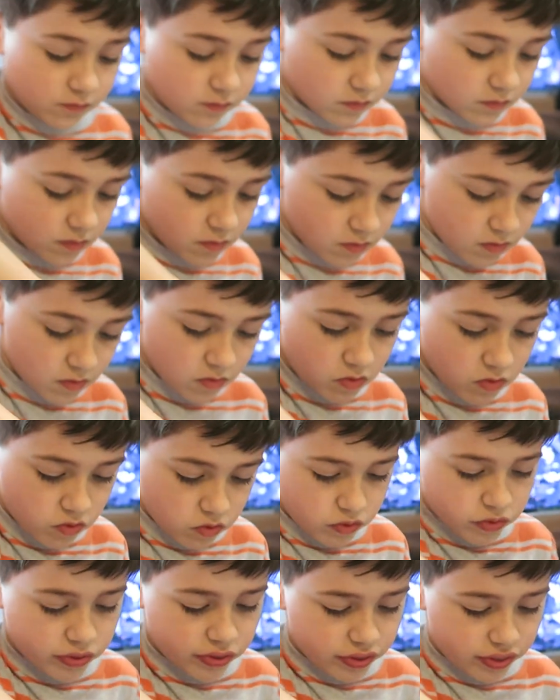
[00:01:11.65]
How can it be
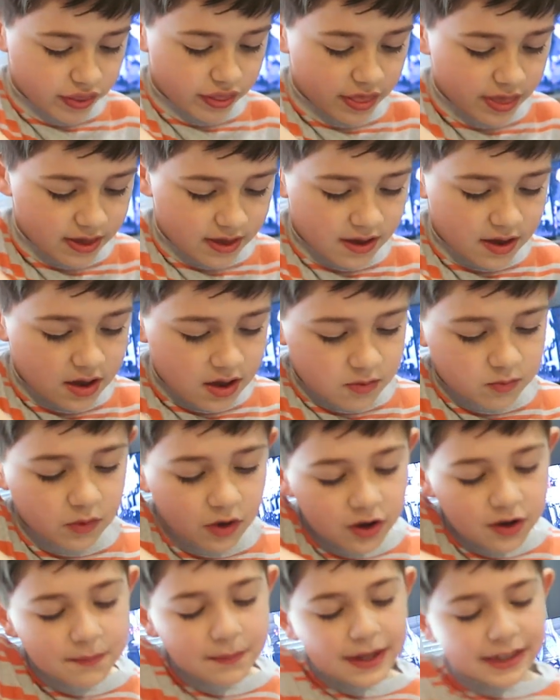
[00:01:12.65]
crunchy? There's no...
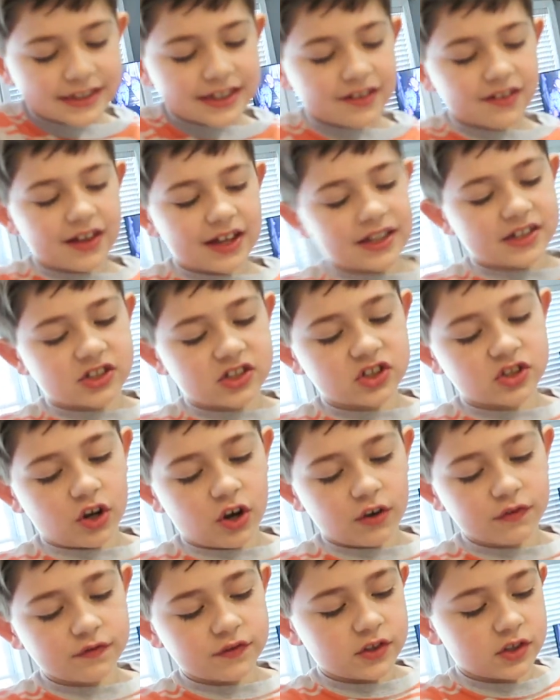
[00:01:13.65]
Well, it makes it like
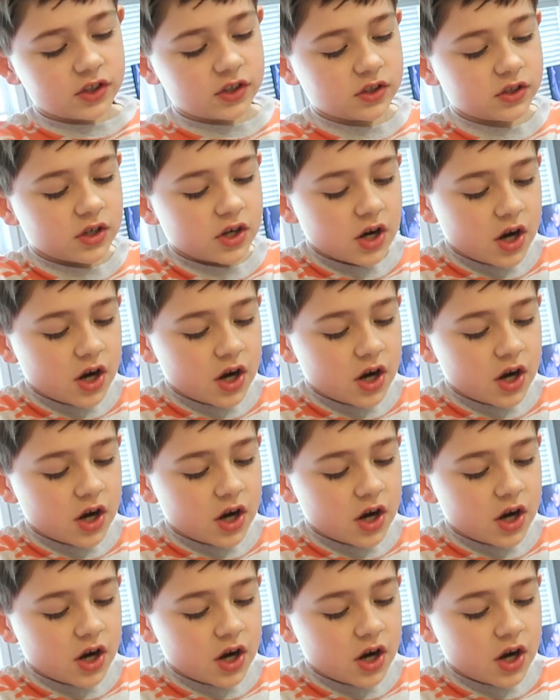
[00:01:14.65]
softer.